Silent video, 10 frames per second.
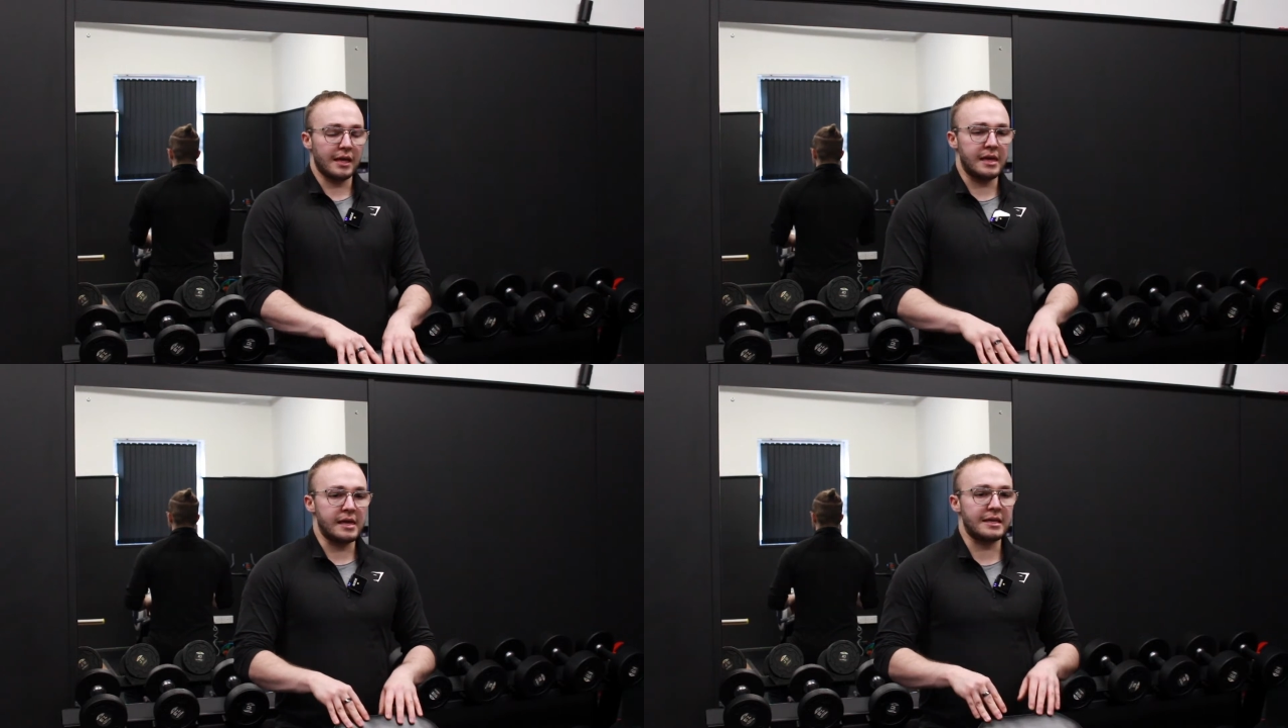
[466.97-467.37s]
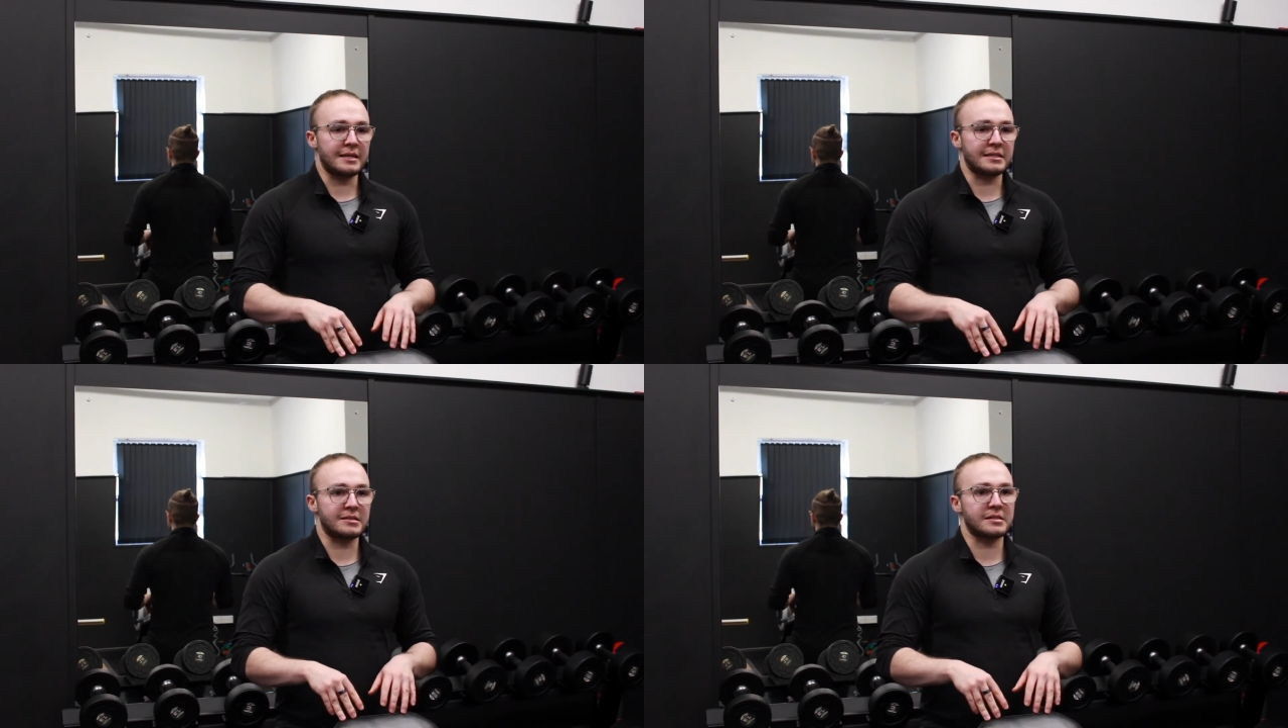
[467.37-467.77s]

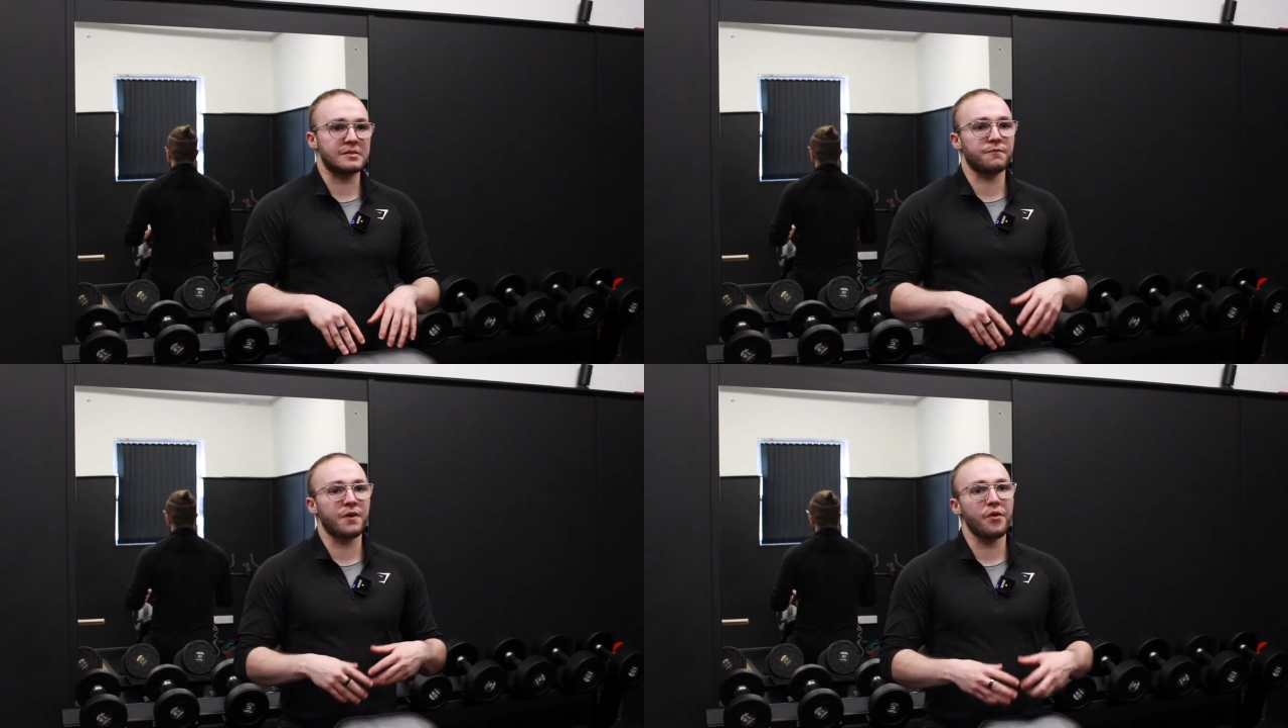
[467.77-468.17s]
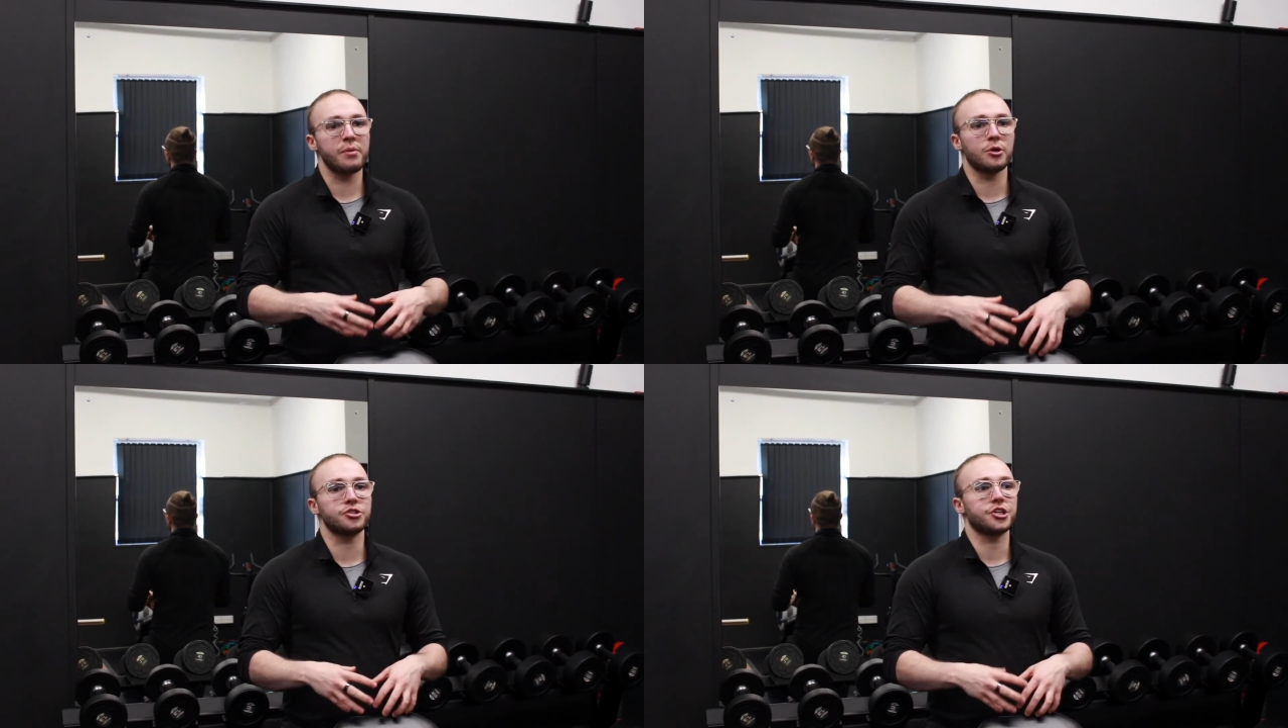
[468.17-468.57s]
is very
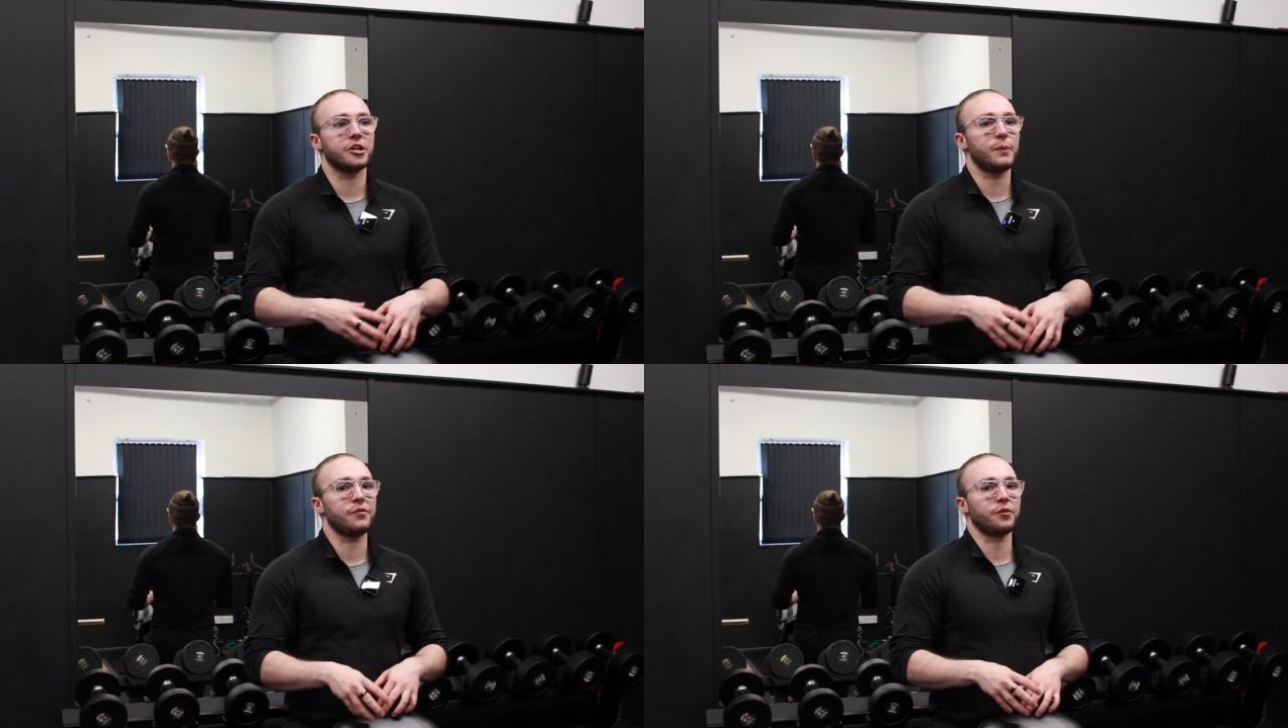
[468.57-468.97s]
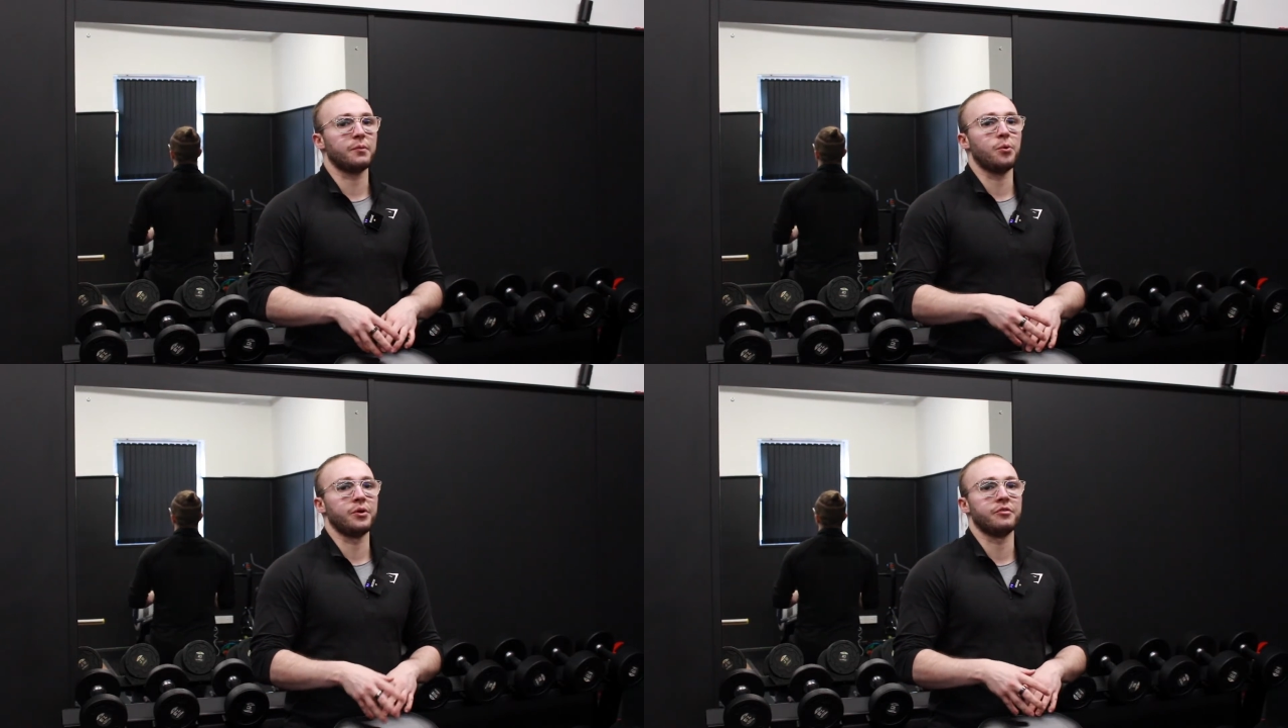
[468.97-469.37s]
much going to be from the
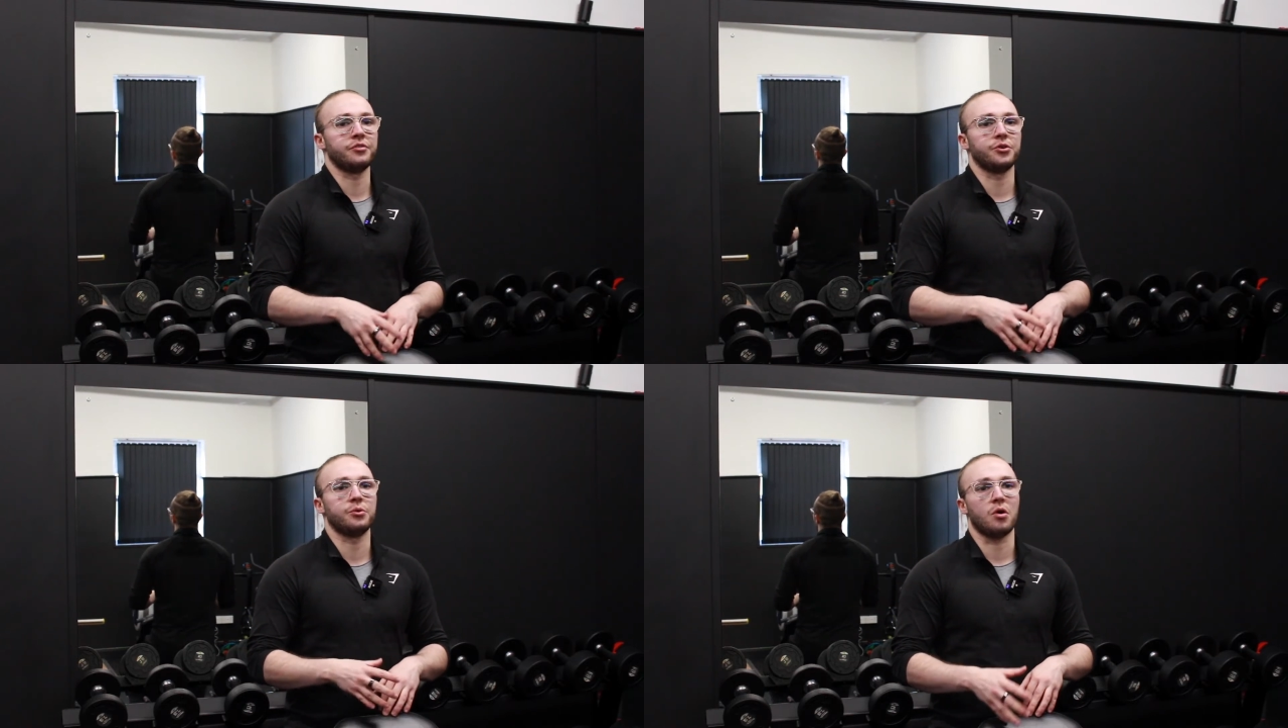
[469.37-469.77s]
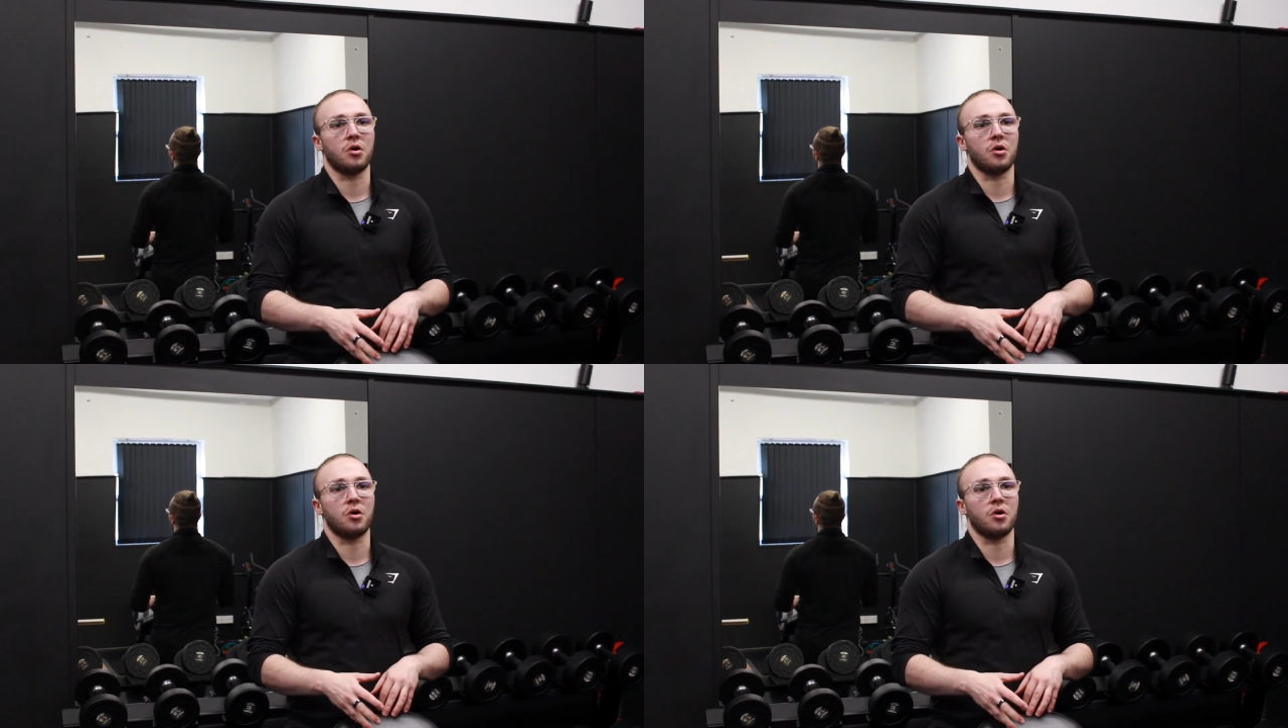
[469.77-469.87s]
point of view